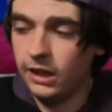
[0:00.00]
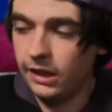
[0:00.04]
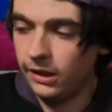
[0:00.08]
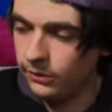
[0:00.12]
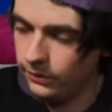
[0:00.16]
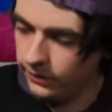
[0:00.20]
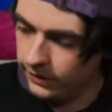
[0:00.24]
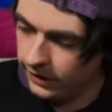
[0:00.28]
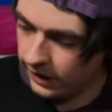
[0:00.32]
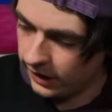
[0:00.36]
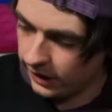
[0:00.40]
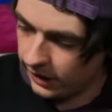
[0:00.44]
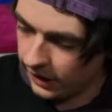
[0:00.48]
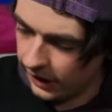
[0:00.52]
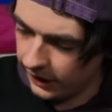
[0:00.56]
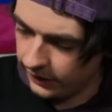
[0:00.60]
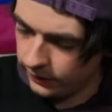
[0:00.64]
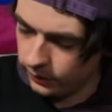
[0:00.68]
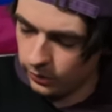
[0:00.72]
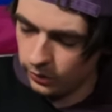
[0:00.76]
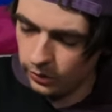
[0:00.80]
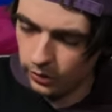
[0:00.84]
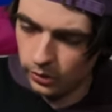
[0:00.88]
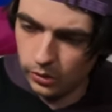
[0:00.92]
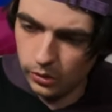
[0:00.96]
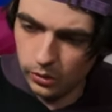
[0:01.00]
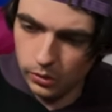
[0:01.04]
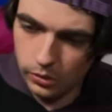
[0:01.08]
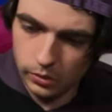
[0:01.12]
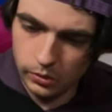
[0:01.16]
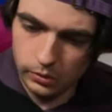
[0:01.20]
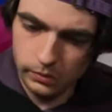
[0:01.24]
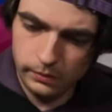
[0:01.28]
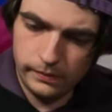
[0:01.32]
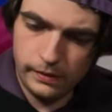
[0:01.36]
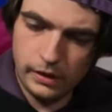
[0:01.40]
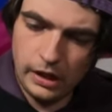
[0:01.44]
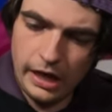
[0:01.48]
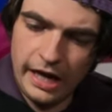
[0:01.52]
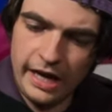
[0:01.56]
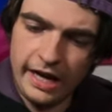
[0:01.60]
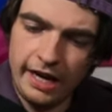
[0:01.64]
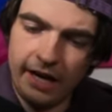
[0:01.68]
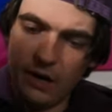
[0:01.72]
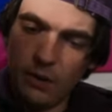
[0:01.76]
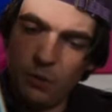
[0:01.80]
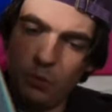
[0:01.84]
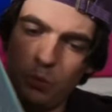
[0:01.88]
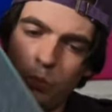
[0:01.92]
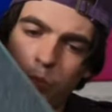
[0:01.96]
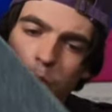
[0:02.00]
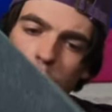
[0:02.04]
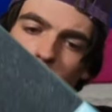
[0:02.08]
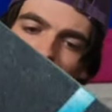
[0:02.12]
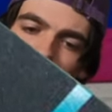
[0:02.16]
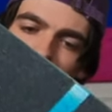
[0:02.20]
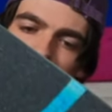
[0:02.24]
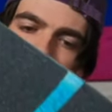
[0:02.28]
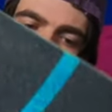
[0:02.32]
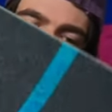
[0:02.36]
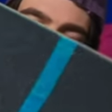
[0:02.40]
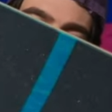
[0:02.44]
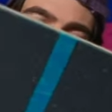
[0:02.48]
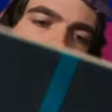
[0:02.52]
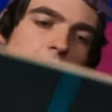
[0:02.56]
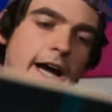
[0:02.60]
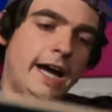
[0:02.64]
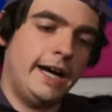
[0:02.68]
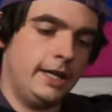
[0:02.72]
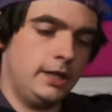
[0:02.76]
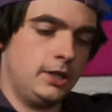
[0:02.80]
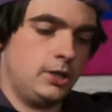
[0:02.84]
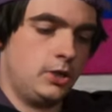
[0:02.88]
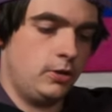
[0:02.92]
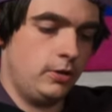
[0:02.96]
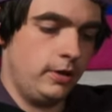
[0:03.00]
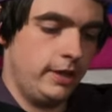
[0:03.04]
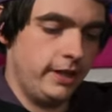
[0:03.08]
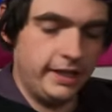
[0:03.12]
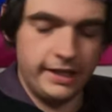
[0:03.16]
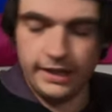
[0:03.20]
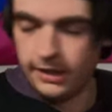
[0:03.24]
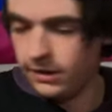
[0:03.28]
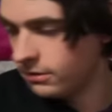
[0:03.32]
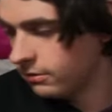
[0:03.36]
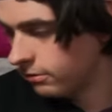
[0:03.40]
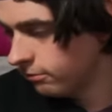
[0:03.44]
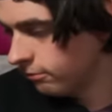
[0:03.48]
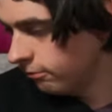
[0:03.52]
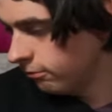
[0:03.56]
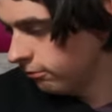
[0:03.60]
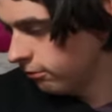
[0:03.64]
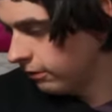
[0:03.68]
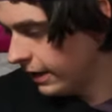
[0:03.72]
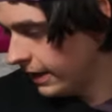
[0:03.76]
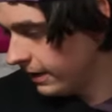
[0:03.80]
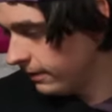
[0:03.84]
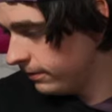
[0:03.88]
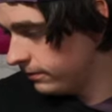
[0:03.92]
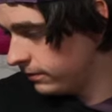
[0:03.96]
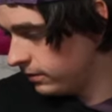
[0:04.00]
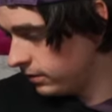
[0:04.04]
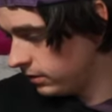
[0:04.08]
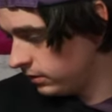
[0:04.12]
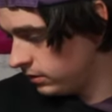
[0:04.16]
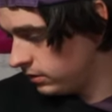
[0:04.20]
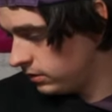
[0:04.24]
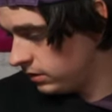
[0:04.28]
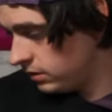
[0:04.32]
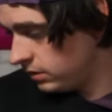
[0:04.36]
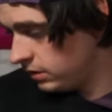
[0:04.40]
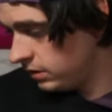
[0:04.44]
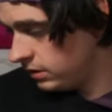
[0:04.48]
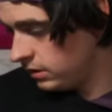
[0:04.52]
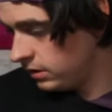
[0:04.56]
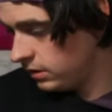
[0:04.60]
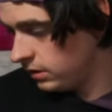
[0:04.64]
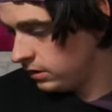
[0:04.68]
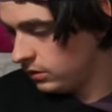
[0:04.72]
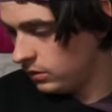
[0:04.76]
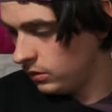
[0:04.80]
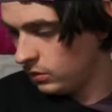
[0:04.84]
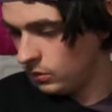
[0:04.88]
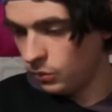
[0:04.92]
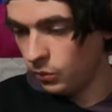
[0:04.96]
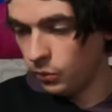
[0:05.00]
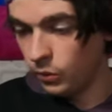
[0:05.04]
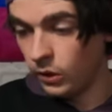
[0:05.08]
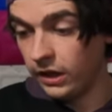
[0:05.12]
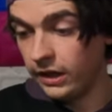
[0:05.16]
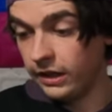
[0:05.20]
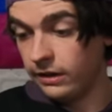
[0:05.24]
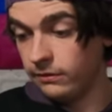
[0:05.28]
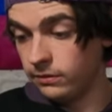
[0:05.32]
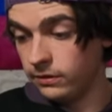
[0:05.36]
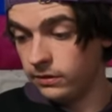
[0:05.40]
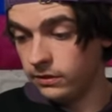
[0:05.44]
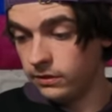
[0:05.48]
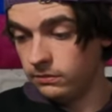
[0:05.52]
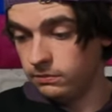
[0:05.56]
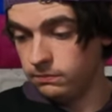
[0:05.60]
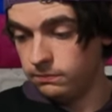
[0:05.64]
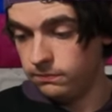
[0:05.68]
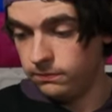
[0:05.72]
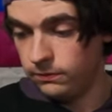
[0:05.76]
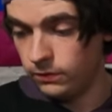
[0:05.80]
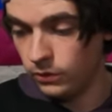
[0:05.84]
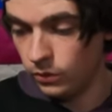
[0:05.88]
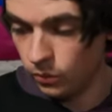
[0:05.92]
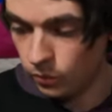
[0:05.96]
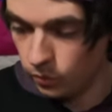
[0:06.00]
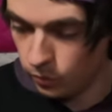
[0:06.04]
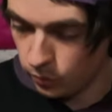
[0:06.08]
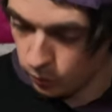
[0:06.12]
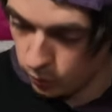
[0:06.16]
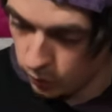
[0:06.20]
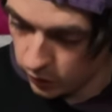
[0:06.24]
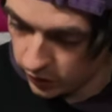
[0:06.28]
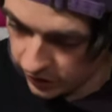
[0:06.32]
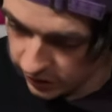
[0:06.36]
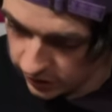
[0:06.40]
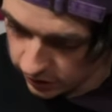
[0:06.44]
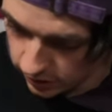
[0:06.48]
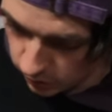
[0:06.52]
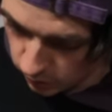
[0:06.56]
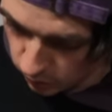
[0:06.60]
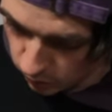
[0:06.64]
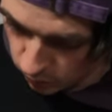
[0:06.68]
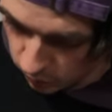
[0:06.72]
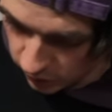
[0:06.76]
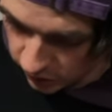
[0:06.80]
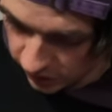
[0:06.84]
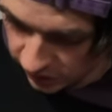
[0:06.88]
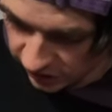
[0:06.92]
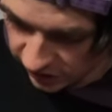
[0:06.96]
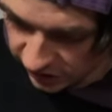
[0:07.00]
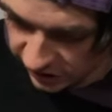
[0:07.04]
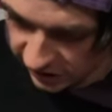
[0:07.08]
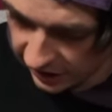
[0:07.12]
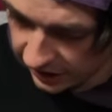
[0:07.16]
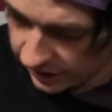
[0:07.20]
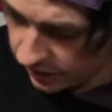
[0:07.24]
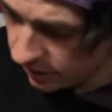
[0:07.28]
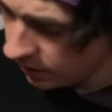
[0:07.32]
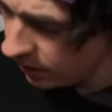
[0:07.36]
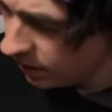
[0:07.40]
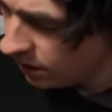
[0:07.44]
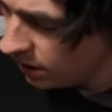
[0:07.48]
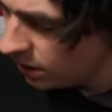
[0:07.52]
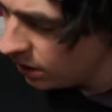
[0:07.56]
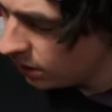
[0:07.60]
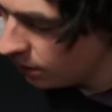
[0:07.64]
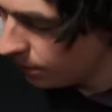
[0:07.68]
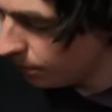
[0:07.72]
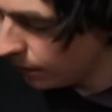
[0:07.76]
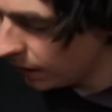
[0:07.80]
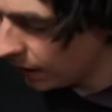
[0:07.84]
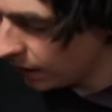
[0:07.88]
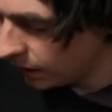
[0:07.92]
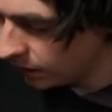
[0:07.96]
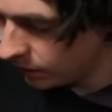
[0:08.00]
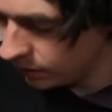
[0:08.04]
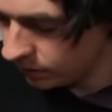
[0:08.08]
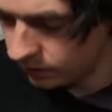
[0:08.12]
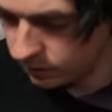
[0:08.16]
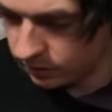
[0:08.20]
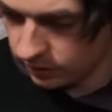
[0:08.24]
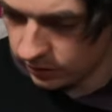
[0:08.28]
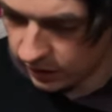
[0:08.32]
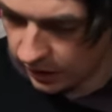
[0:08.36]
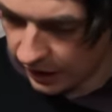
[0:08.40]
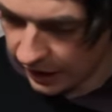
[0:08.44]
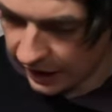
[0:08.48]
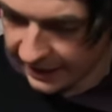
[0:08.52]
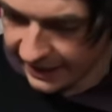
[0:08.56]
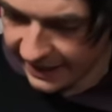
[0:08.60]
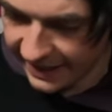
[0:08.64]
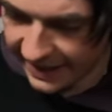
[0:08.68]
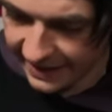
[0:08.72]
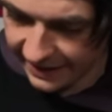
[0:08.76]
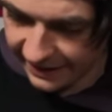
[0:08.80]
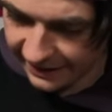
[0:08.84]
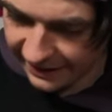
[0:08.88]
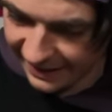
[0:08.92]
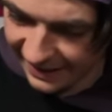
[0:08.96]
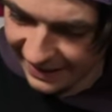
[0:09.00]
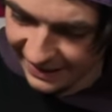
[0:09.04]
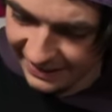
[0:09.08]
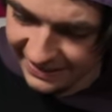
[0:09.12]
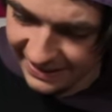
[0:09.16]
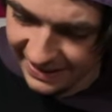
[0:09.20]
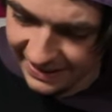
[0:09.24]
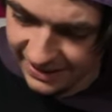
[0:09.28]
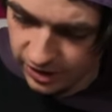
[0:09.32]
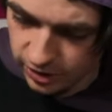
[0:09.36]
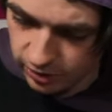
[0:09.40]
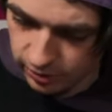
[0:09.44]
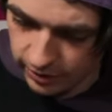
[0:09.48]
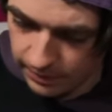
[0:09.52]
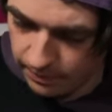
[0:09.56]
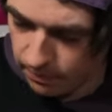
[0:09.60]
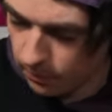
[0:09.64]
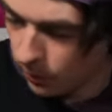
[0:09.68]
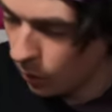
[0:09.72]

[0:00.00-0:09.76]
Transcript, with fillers: cut out there I don't know uh what actually is left to whatever was wasn't said but I get essentially